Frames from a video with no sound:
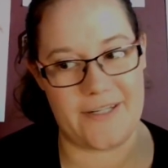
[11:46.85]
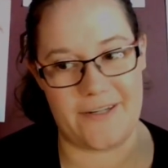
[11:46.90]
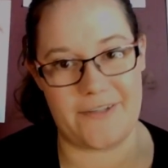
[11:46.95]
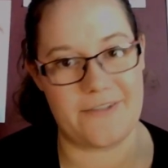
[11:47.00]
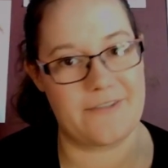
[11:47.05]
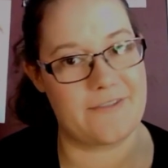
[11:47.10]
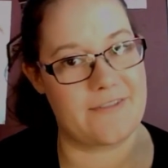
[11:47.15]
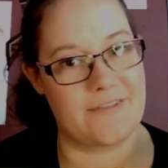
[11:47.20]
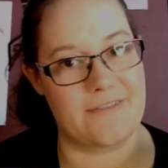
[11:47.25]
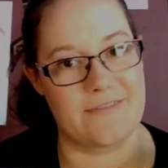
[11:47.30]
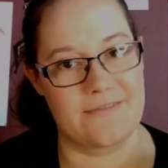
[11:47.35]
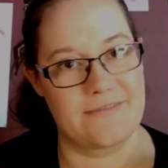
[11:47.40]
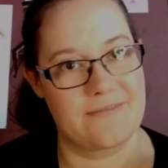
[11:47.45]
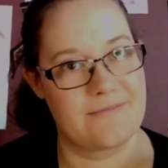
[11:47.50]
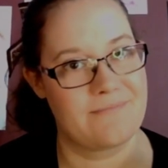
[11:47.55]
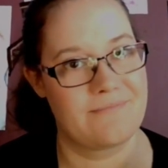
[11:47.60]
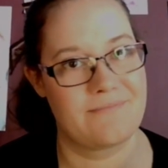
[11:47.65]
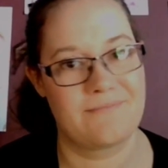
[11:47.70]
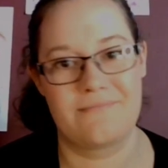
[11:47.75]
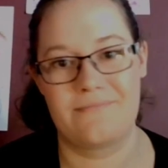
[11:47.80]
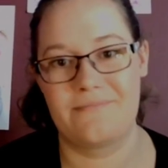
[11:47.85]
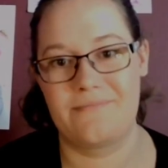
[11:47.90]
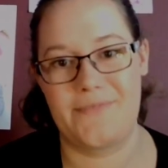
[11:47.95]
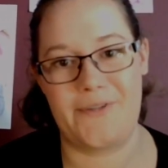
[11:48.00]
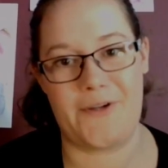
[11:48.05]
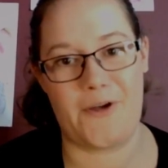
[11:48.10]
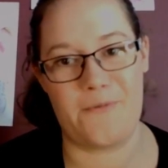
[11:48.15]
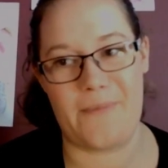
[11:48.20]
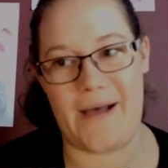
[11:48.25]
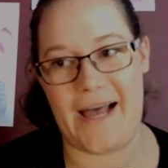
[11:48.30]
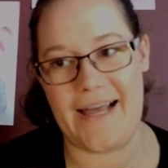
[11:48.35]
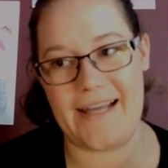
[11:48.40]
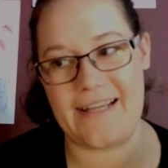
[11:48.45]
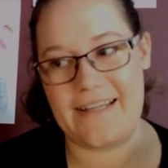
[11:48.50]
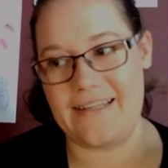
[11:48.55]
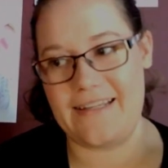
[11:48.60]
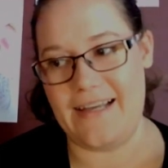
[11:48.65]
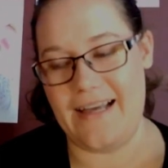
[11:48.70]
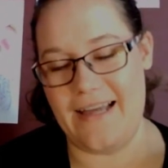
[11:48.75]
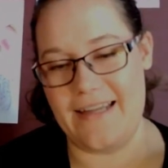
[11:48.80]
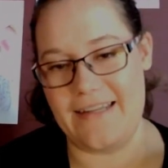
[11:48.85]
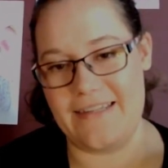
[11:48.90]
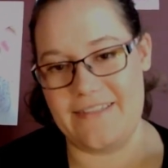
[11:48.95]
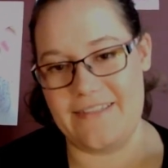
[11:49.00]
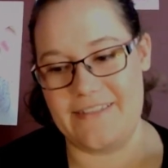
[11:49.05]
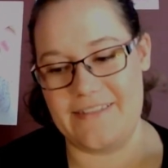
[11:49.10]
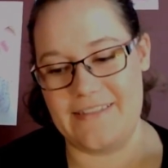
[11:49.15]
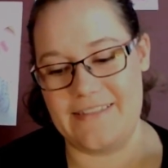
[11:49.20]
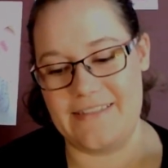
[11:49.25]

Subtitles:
I couldn't go back and